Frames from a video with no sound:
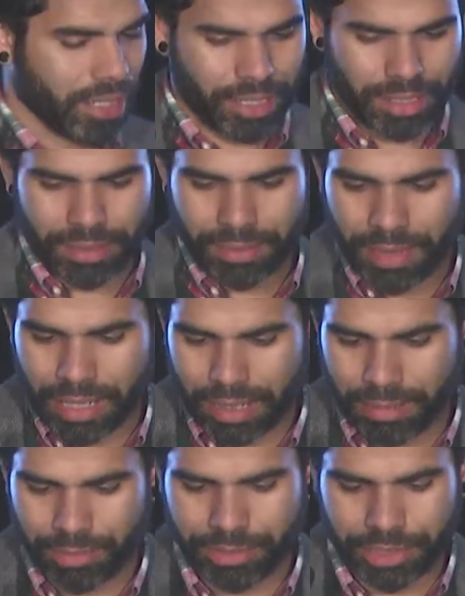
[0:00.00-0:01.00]
Thank you
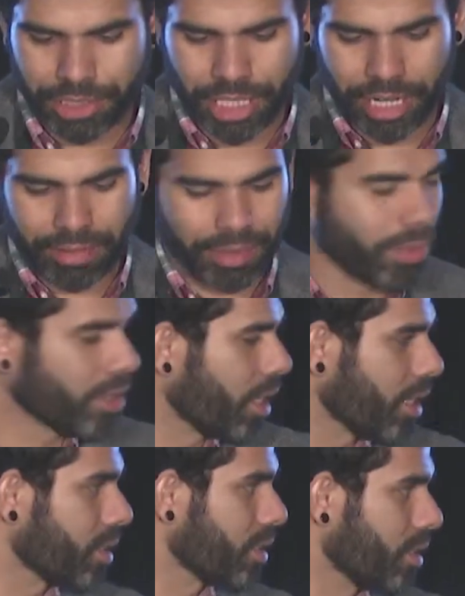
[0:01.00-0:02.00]
for sharing with
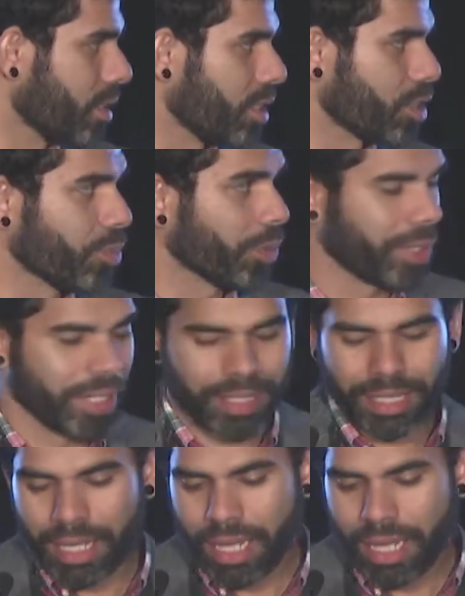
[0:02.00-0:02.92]
us this morning.